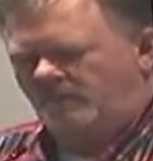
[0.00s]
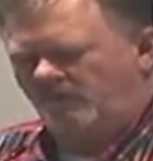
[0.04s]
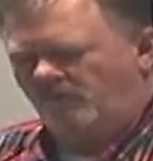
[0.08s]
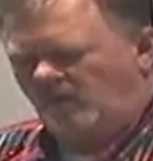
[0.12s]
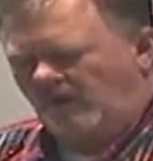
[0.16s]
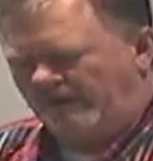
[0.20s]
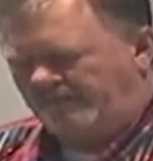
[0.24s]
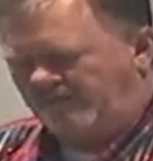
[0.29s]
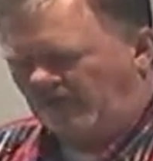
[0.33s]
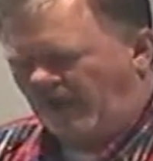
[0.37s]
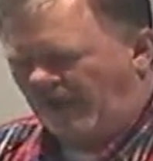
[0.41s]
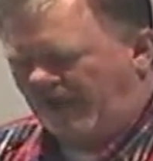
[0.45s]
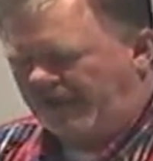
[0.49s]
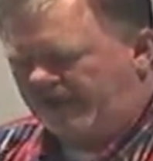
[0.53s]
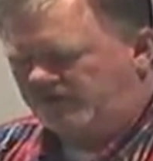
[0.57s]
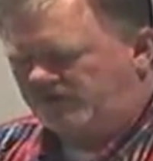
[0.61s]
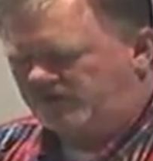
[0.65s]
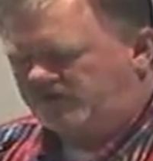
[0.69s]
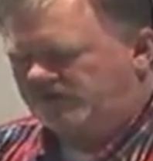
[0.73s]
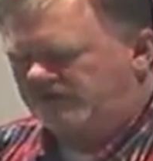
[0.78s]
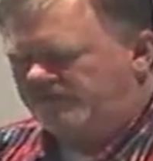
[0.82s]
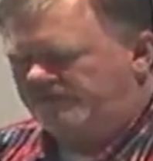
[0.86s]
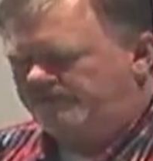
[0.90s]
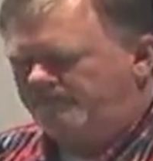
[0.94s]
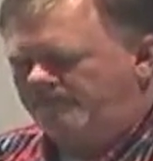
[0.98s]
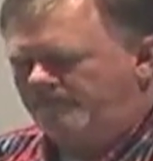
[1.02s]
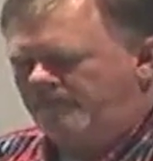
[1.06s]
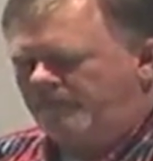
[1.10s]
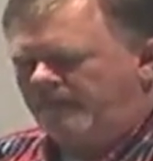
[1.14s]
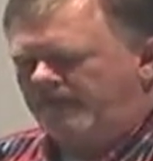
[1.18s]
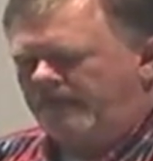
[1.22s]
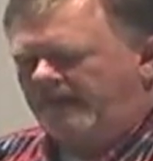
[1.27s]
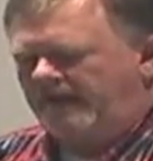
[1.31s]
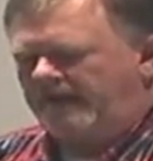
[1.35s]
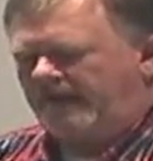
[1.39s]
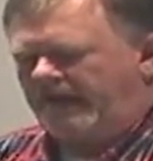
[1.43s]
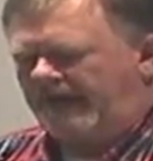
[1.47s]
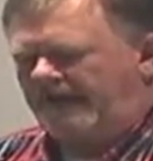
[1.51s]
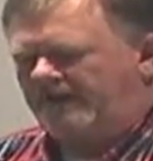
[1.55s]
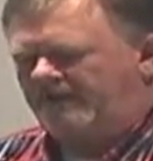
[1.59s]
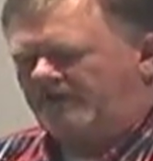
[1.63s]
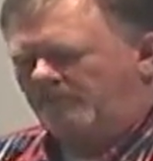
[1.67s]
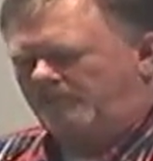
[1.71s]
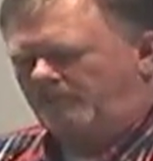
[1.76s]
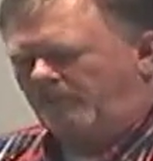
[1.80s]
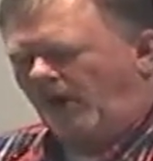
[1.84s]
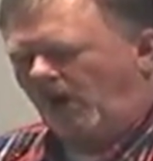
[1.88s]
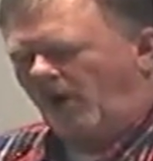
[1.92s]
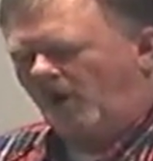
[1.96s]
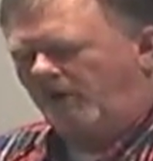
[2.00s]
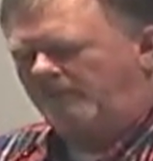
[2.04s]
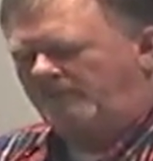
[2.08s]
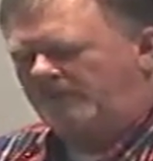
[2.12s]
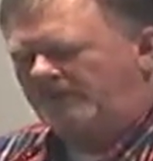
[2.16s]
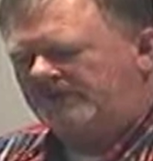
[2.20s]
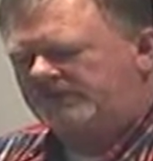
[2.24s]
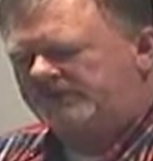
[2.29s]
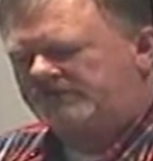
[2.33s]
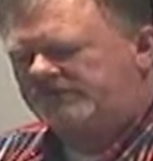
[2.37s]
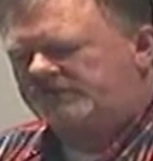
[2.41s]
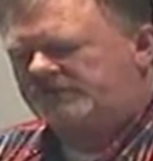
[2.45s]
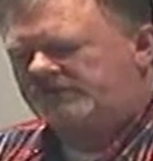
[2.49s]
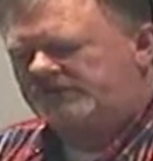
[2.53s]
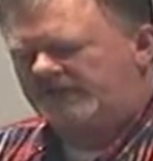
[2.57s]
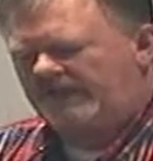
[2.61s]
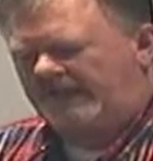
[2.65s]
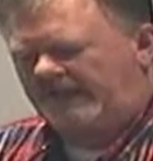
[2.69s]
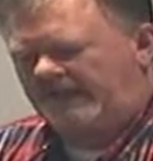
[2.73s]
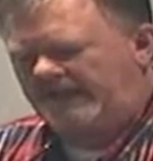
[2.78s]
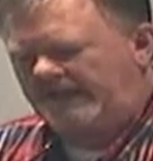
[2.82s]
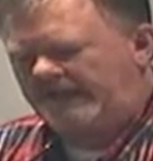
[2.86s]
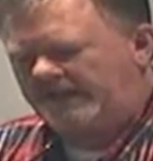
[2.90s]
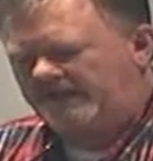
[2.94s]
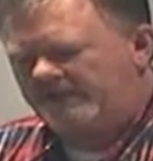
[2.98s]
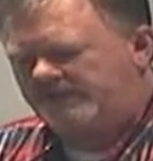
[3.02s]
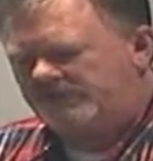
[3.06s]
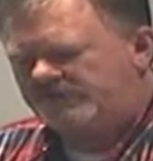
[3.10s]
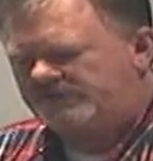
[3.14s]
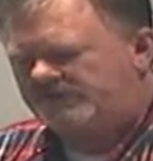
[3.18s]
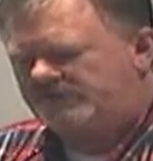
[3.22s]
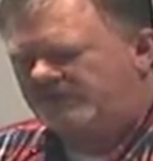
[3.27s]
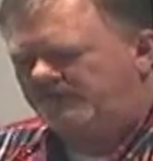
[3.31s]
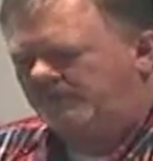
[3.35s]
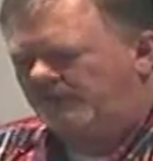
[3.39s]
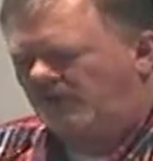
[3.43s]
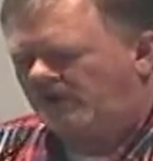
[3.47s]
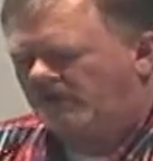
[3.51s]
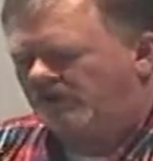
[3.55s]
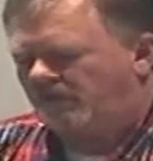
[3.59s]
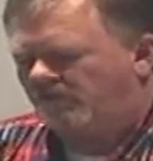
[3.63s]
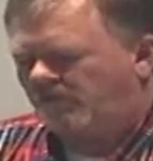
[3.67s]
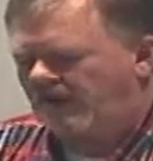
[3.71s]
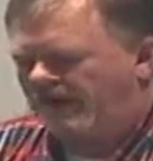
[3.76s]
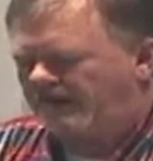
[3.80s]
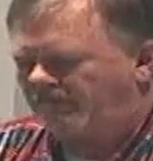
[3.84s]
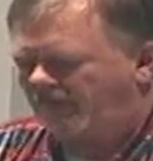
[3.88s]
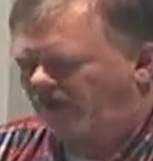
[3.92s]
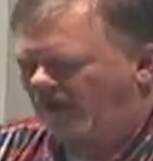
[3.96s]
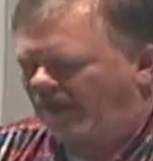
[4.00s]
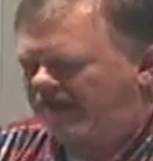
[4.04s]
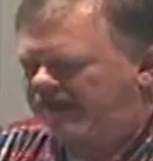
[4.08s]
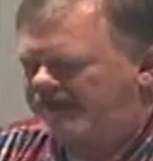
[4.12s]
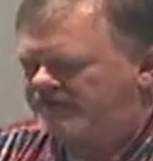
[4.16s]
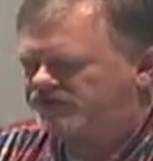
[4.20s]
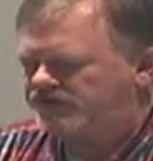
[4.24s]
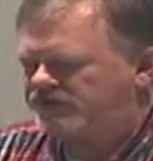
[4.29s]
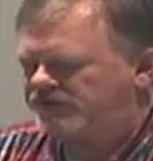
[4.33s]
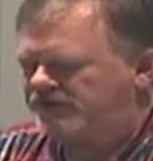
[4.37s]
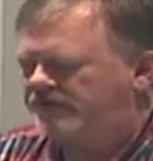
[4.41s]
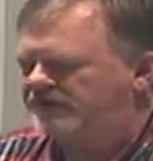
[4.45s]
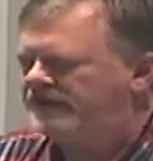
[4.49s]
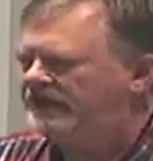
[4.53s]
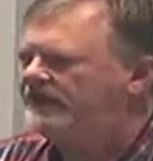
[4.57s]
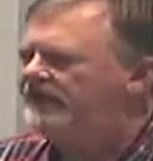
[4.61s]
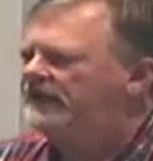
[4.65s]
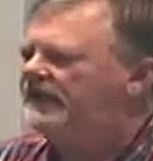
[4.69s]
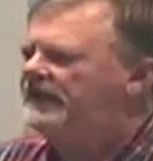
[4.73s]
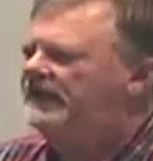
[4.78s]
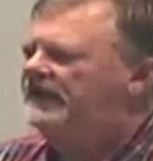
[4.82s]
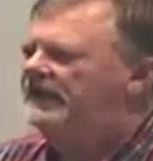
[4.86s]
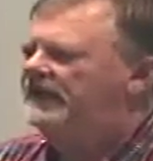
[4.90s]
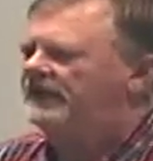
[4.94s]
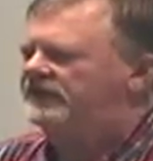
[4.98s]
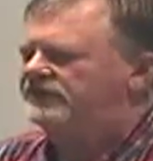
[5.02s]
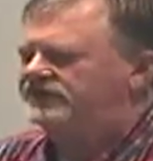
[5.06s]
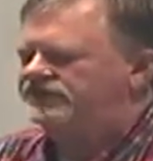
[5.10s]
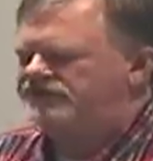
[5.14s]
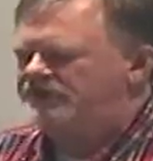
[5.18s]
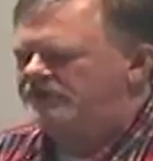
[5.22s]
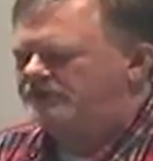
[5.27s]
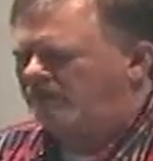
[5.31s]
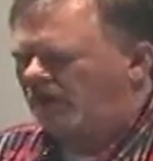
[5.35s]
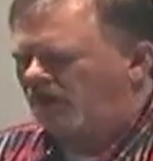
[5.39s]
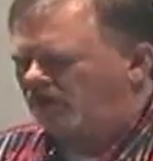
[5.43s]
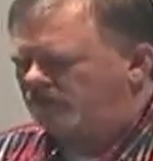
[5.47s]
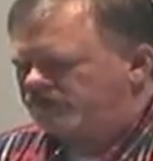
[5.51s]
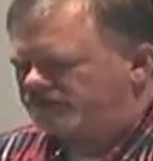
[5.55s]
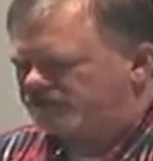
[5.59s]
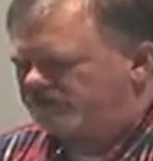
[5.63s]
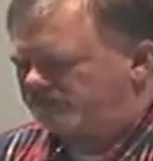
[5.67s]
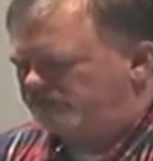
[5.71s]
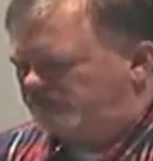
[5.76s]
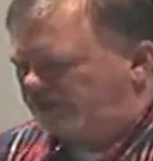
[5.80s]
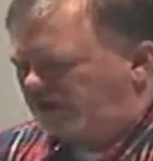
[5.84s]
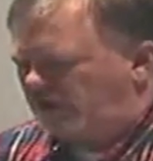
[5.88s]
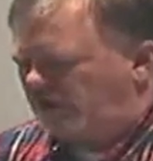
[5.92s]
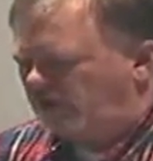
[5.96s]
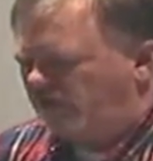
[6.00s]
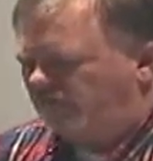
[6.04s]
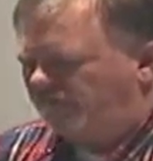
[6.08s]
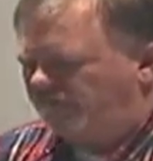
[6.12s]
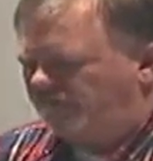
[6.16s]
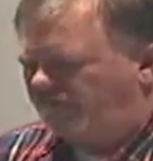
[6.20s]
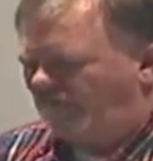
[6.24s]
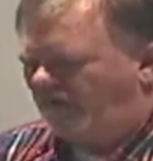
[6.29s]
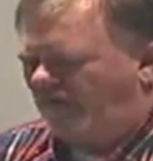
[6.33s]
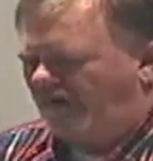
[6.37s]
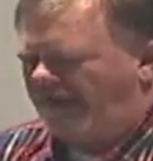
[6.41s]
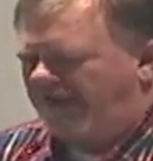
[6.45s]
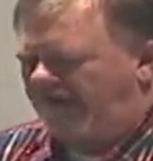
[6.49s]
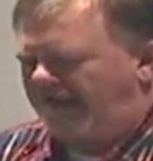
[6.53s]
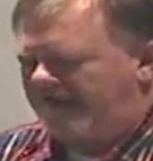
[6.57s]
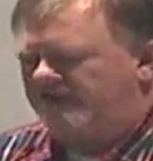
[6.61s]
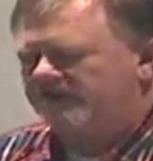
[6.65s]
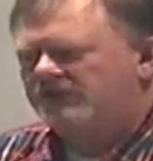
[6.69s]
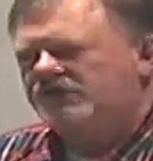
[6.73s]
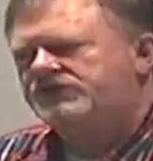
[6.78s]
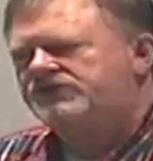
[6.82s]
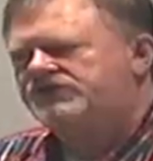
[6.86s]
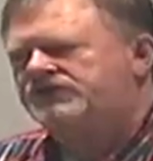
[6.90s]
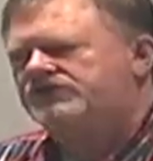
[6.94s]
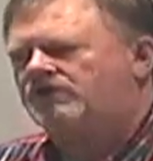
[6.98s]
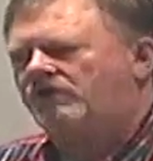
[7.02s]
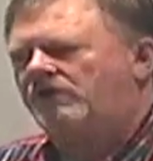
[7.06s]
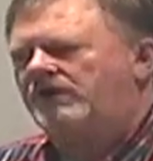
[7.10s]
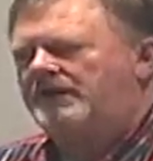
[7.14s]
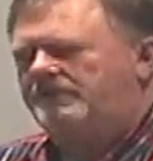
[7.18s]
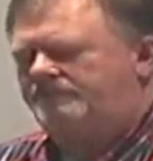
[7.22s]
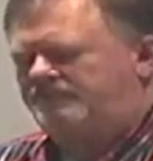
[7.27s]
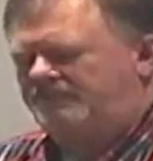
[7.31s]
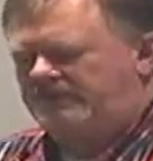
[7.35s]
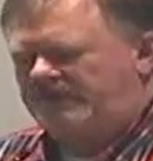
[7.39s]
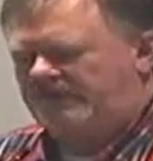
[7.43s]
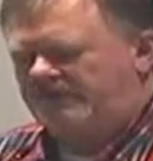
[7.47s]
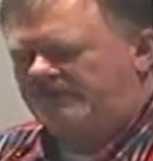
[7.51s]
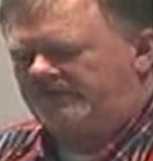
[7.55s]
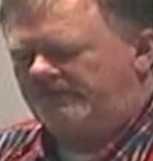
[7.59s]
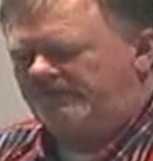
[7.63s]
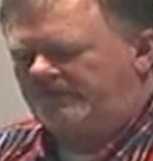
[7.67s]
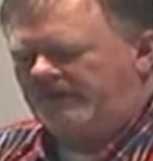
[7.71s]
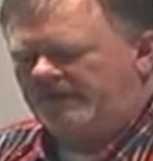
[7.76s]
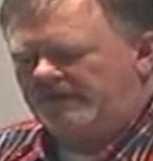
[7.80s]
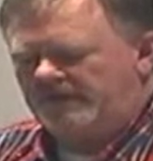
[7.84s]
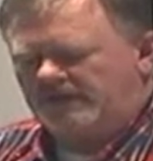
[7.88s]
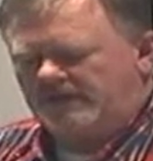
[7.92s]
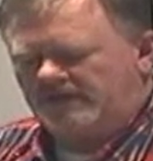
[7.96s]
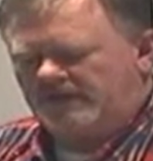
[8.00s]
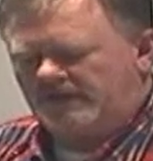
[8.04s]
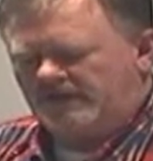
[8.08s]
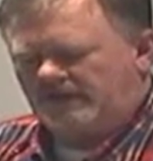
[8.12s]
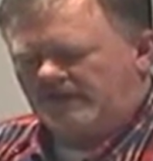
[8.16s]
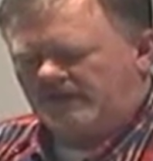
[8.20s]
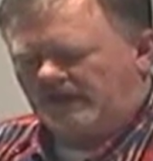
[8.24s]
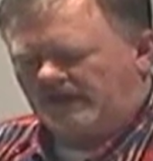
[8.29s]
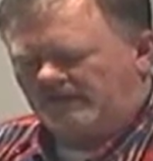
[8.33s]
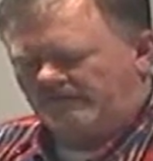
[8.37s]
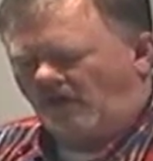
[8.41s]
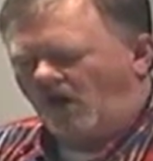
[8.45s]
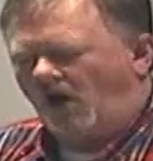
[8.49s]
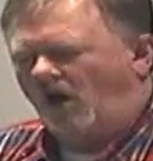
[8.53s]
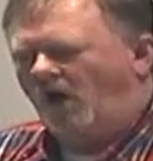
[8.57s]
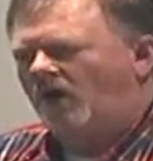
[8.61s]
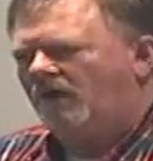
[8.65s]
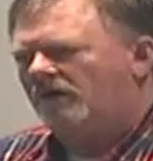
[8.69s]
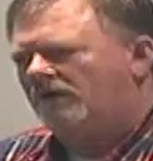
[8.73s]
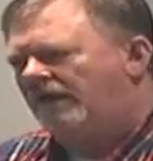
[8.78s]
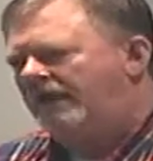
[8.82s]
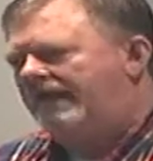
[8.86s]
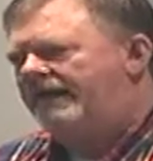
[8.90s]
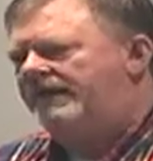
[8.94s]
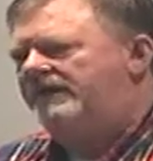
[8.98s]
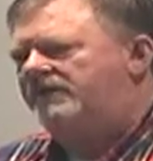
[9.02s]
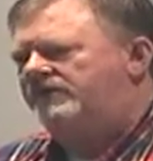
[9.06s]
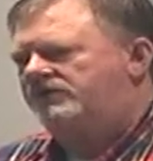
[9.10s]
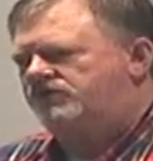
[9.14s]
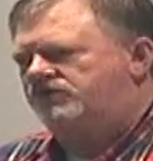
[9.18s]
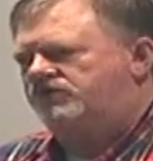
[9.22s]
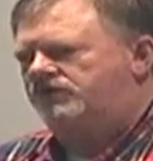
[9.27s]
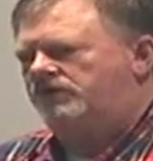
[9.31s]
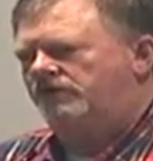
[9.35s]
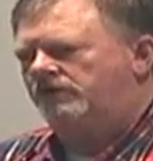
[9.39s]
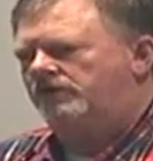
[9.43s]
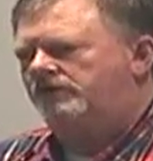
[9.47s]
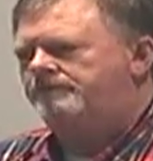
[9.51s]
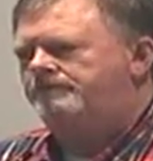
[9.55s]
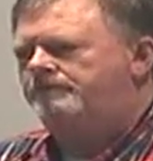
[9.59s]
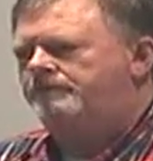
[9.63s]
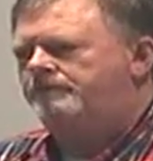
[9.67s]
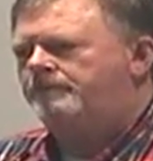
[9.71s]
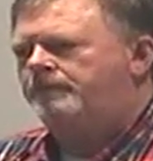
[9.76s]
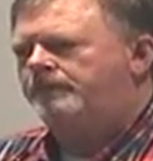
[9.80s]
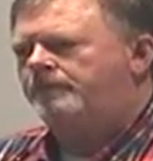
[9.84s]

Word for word: revelation and the purpose is the book of Revelation is the most beautiful and descriptive of all literature